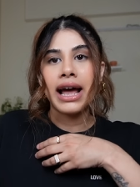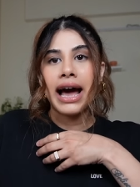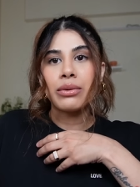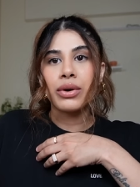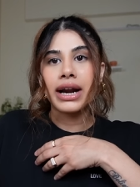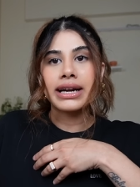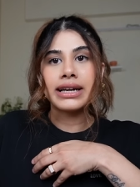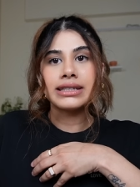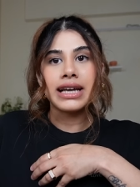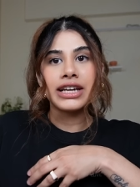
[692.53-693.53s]
And what I did
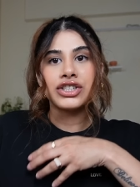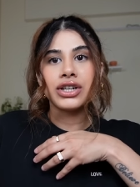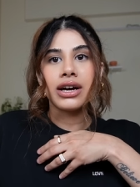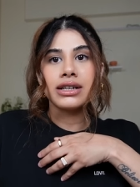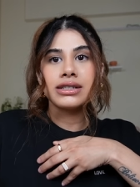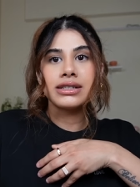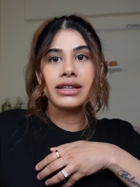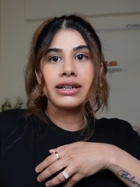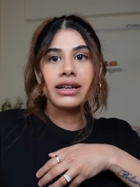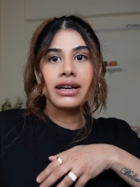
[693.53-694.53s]
is I just
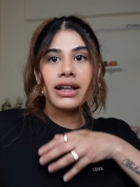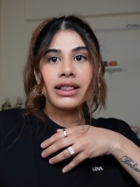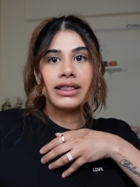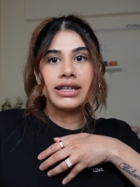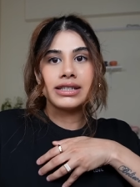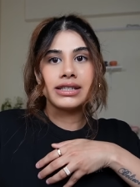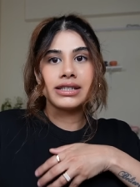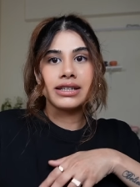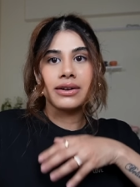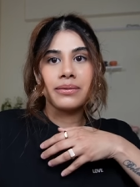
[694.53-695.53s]
did
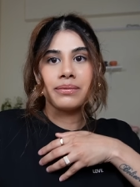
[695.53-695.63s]
this.